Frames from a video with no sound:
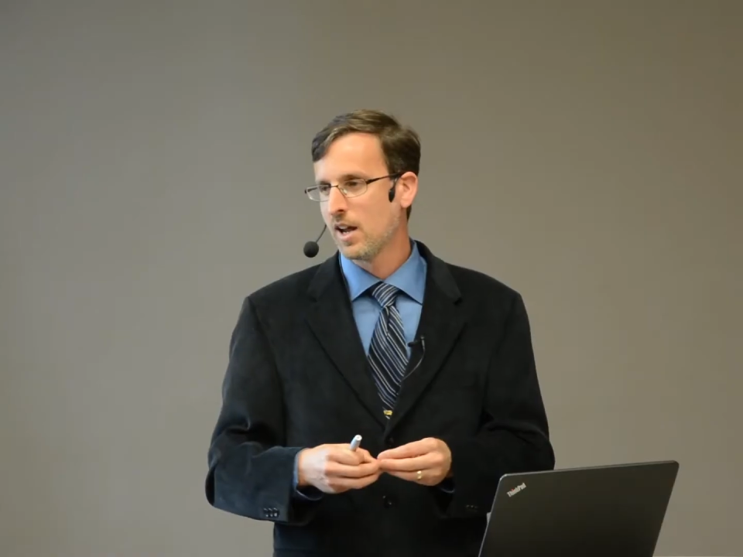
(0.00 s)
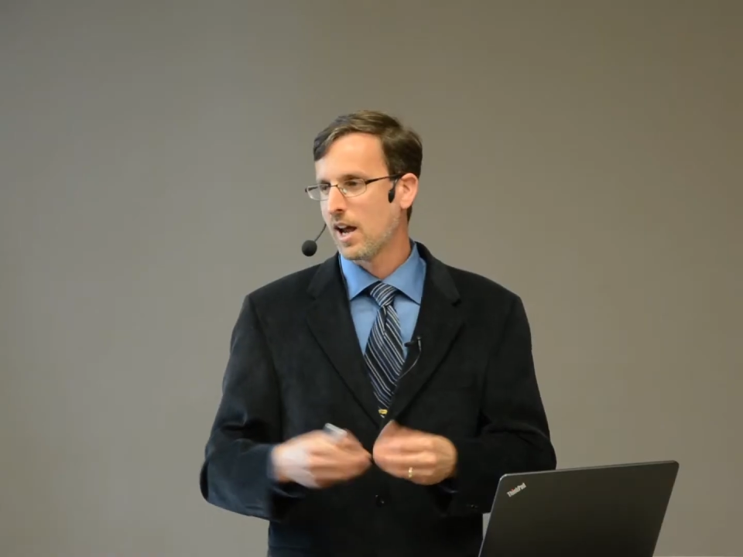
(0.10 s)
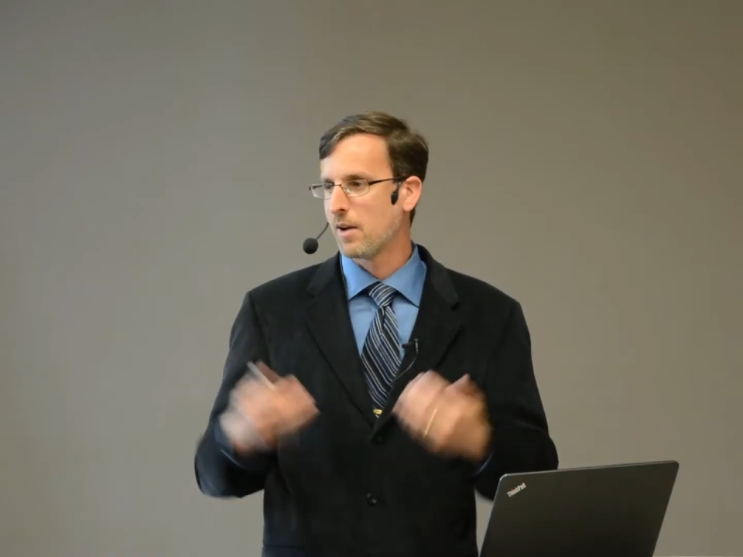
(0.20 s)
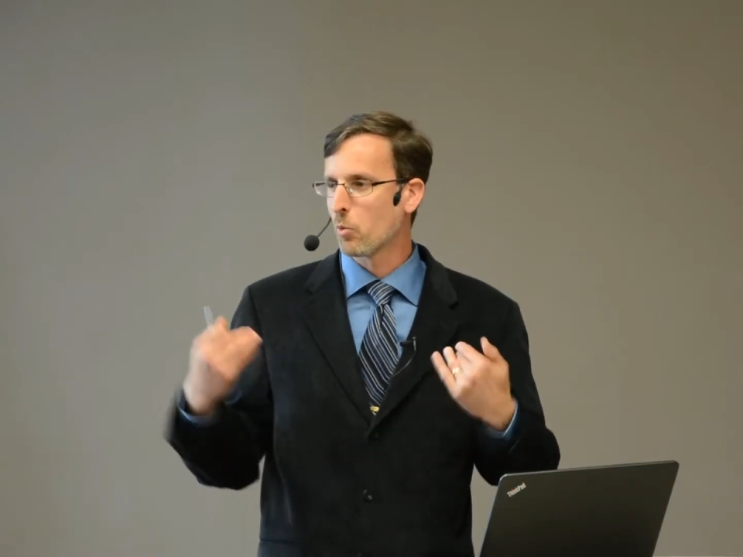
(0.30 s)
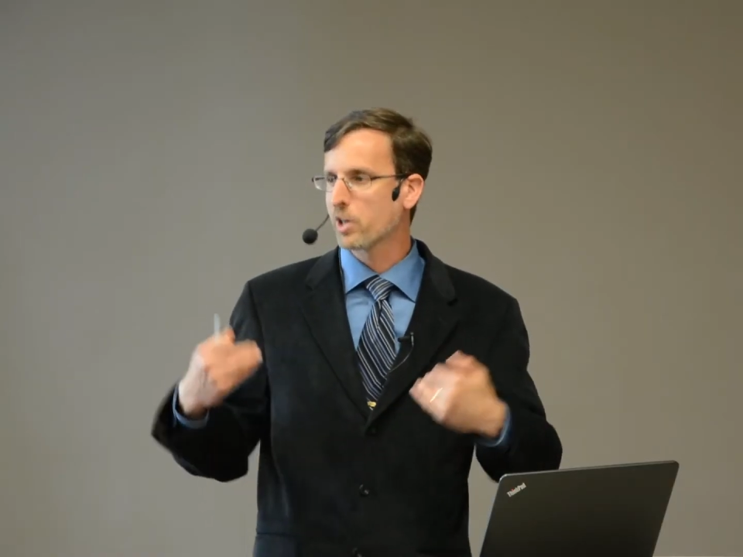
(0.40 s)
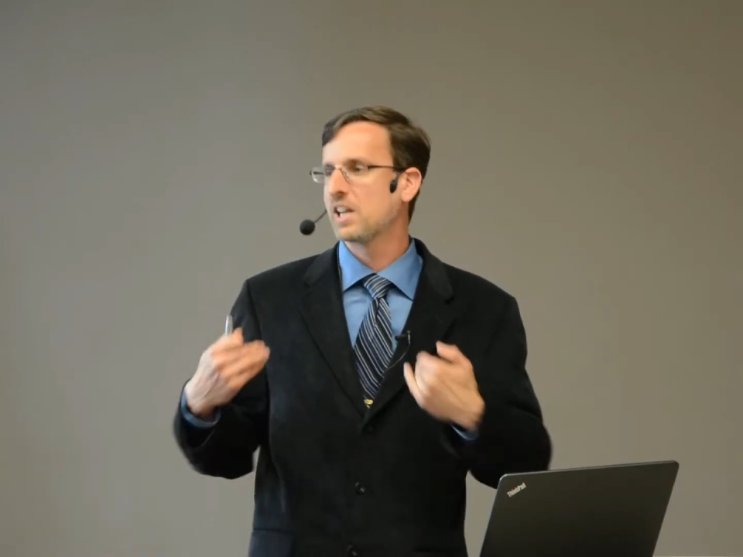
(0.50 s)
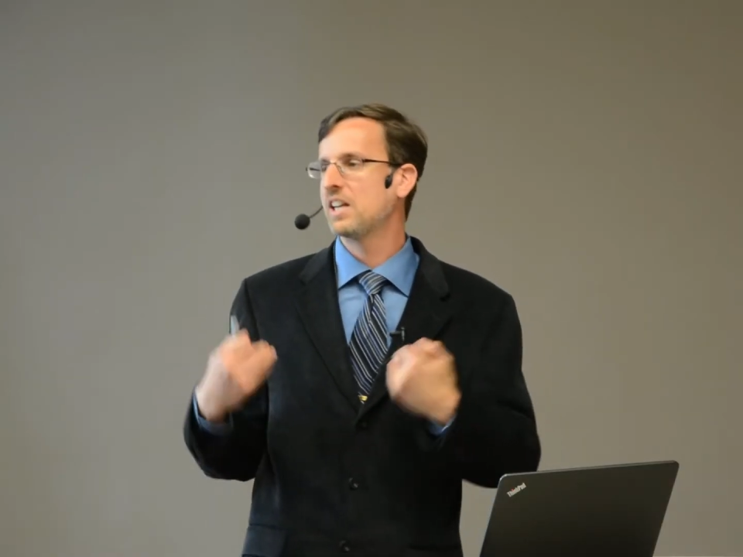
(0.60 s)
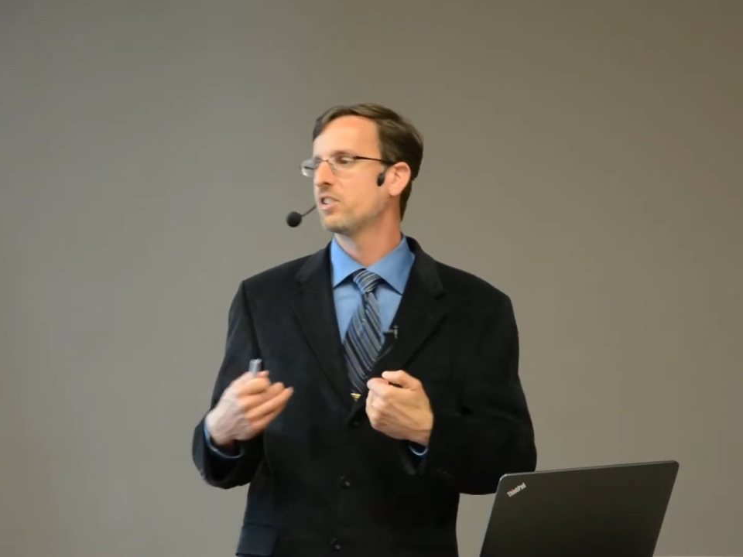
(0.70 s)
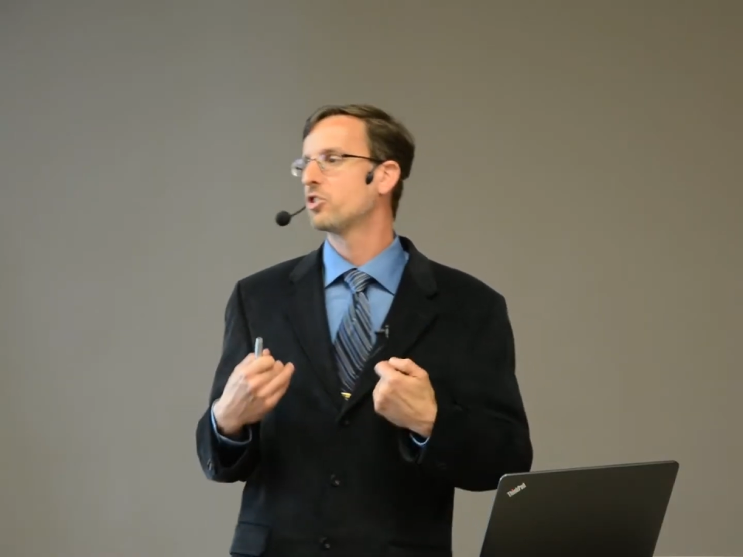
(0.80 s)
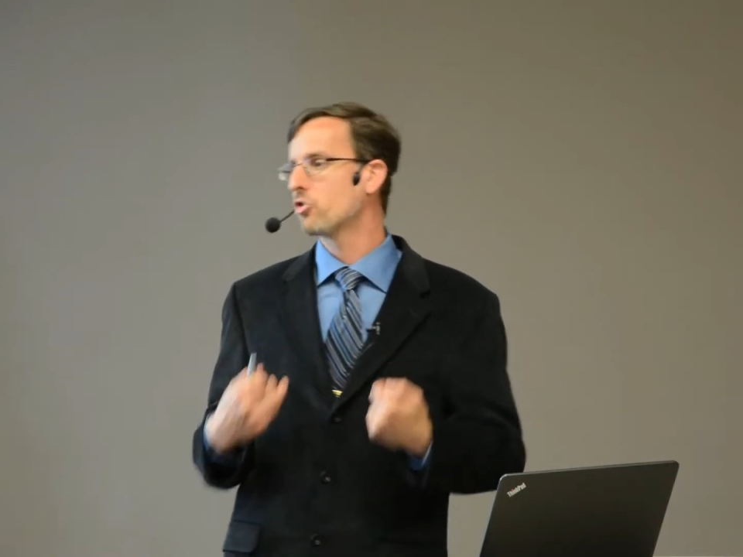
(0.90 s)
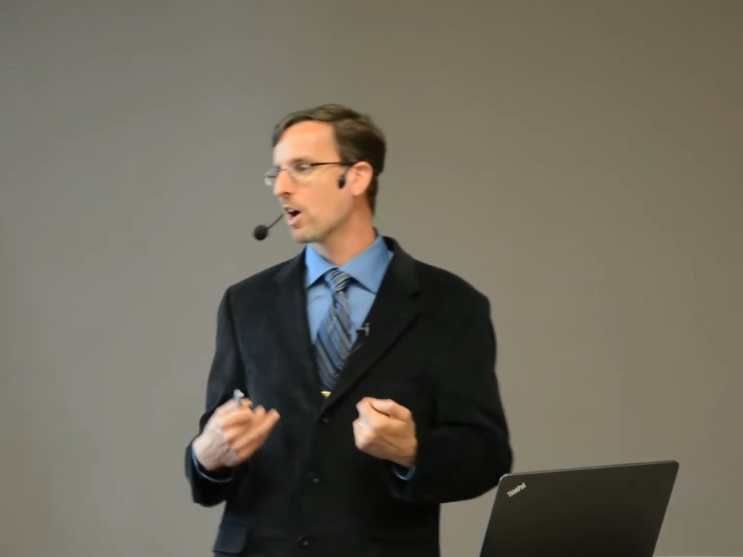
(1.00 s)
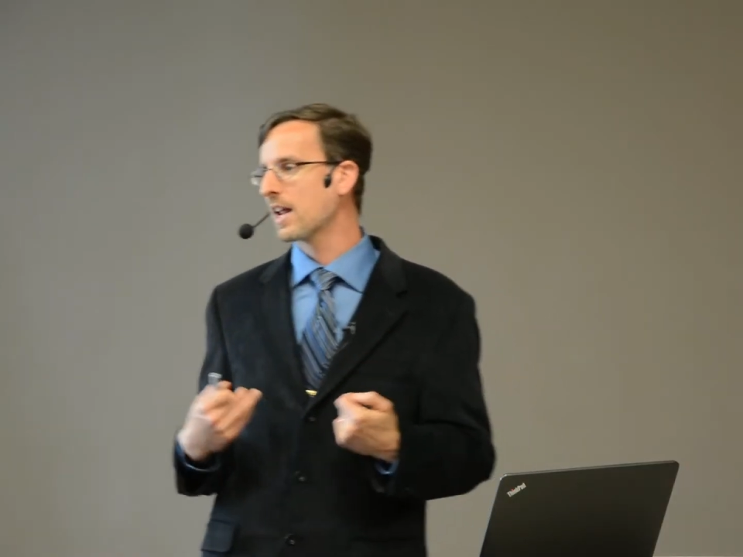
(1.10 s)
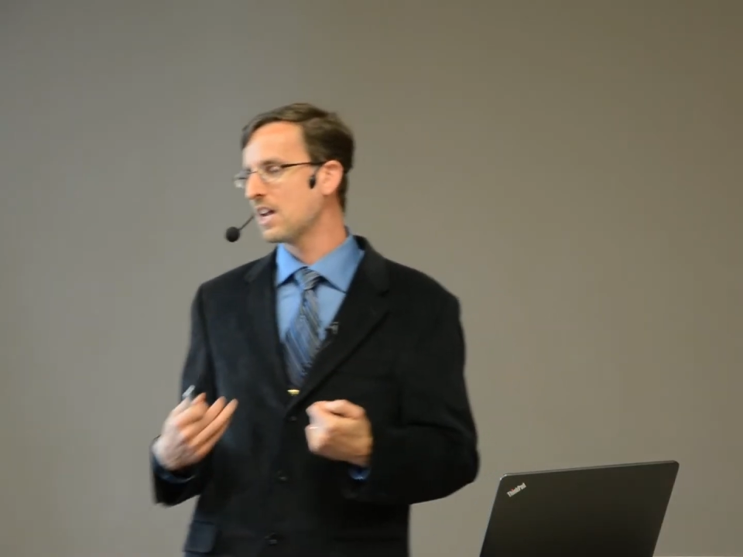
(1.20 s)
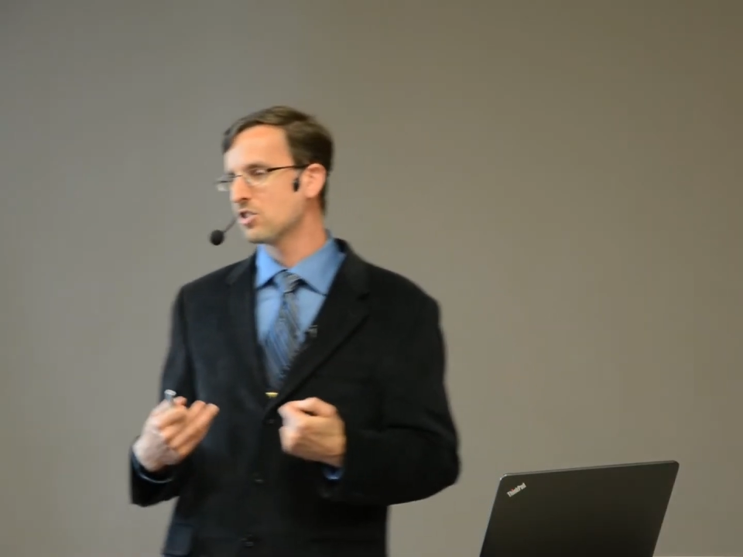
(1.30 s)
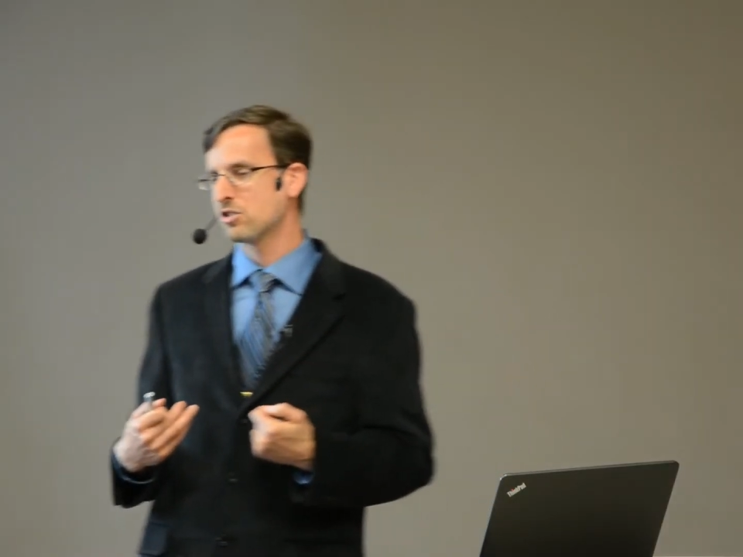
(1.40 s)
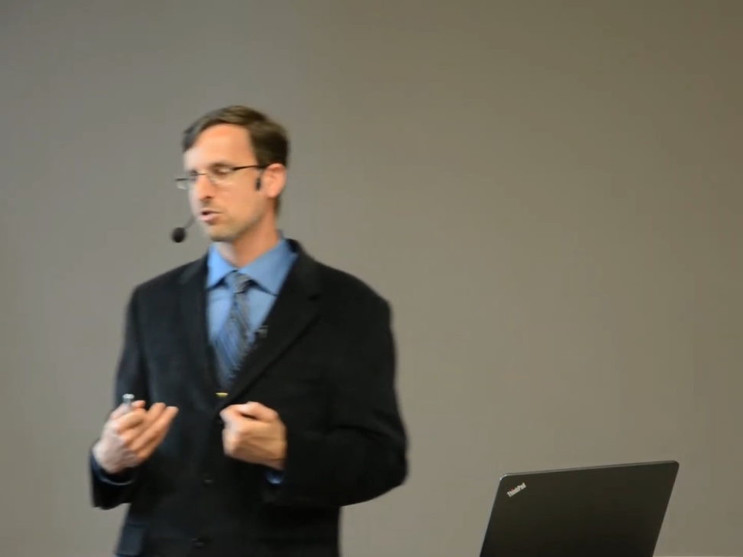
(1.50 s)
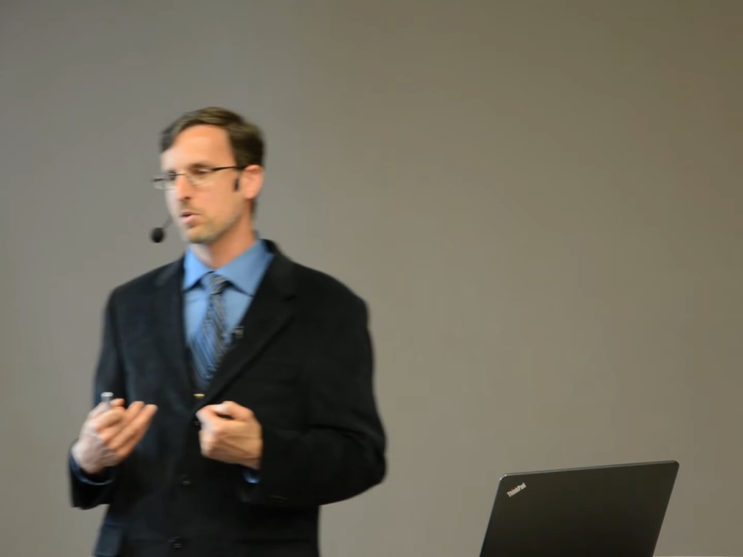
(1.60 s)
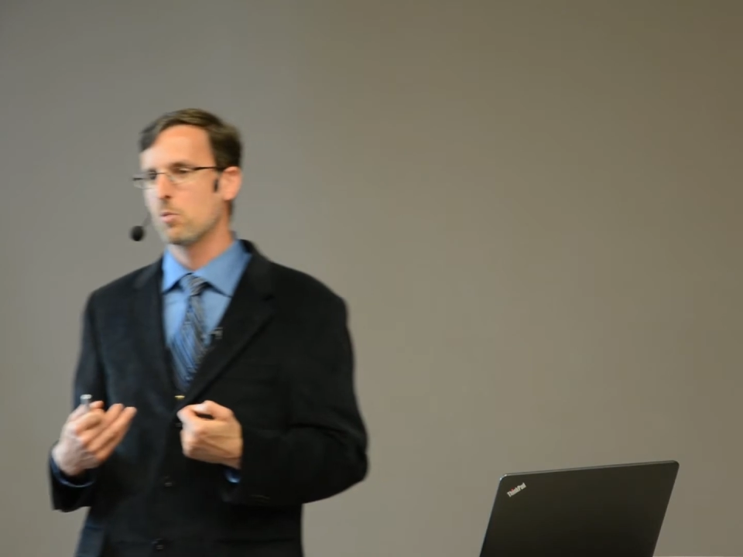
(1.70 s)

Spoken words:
And working in the drug industry,